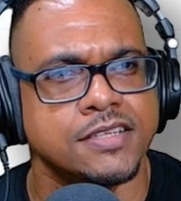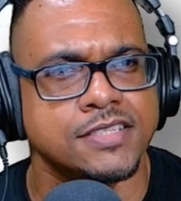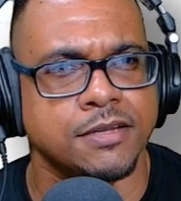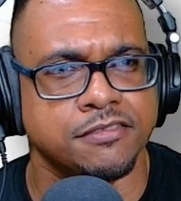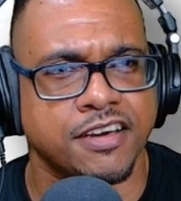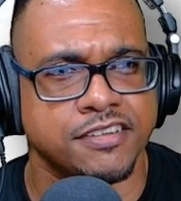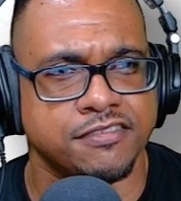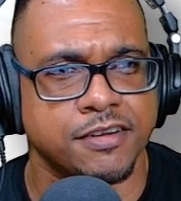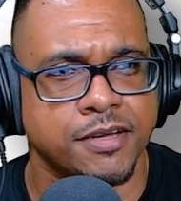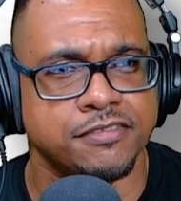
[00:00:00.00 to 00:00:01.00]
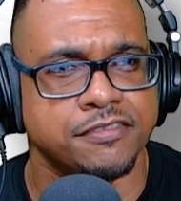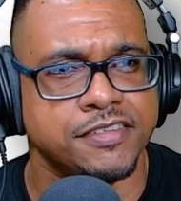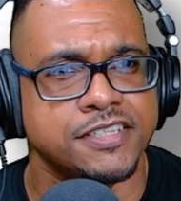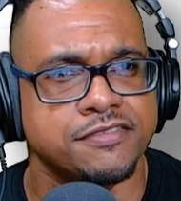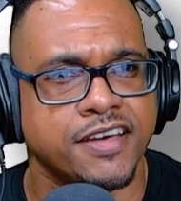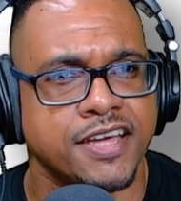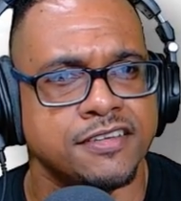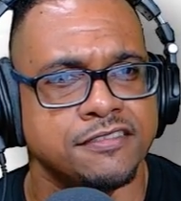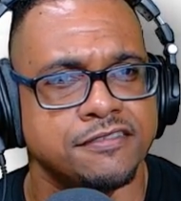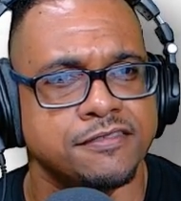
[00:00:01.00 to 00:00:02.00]
75 divided by 15 is
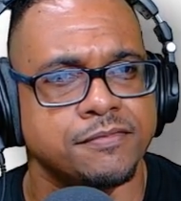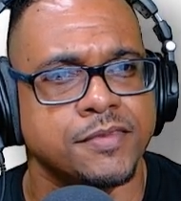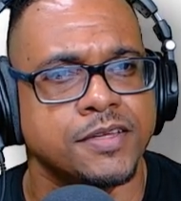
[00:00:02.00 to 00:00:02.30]
5.